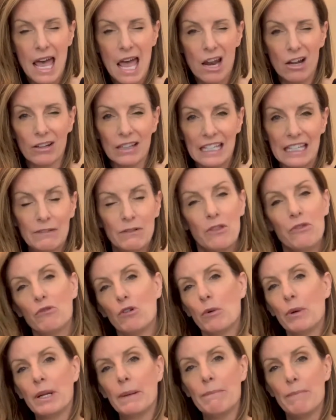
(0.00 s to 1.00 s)
and I'll even
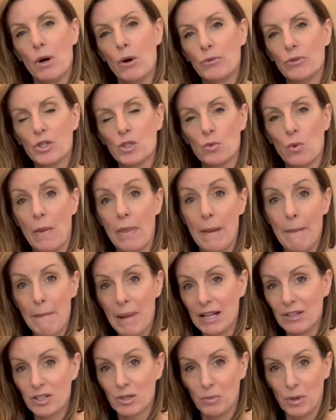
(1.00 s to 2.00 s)
throw in a bonus one that
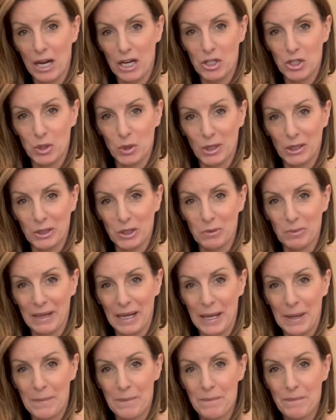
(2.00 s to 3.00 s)
might surprise you a little
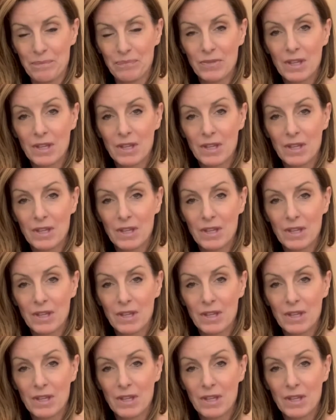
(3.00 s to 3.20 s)
bit.